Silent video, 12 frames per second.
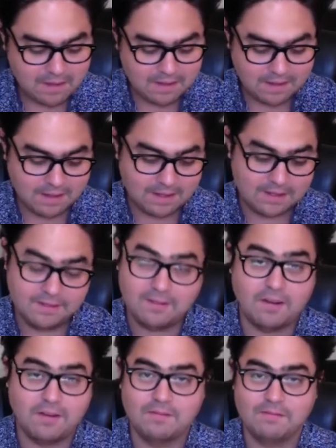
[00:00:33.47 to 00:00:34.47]

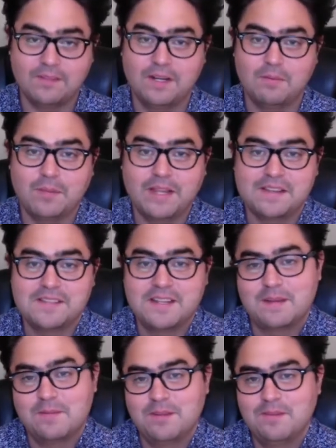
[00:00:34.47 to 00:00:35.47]
our
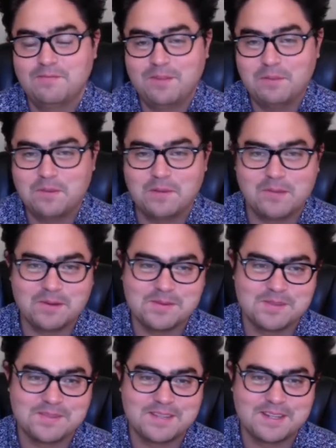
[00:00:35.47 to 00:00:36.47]
PSAW film
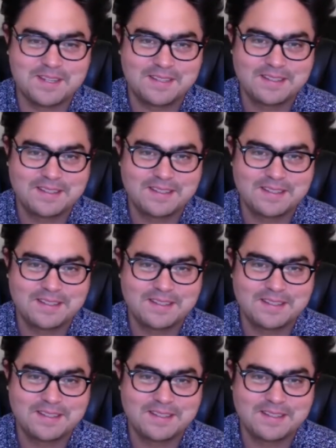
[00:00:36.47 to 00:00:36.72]
composers that